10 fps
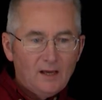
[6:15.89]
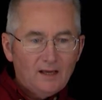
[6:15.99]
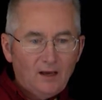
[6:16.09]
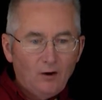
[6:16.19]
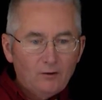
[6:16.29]

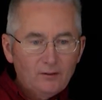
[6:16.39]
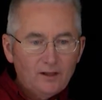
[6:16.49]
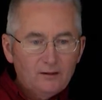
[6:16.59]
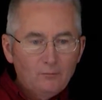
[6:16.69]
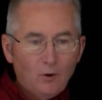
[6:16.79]

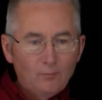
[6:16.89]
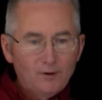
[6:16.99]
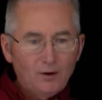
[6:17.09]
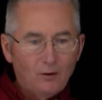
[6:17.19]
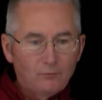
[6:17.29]
calculate the
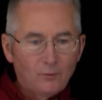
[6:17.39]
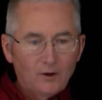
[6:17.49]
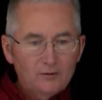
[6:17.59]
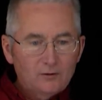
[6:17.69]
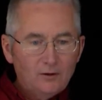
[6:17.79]
moment of where
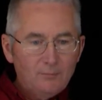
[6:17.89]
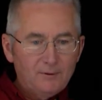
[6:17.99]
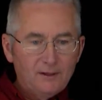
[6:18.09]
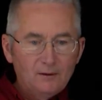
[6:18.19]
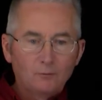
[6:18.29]
it's going to be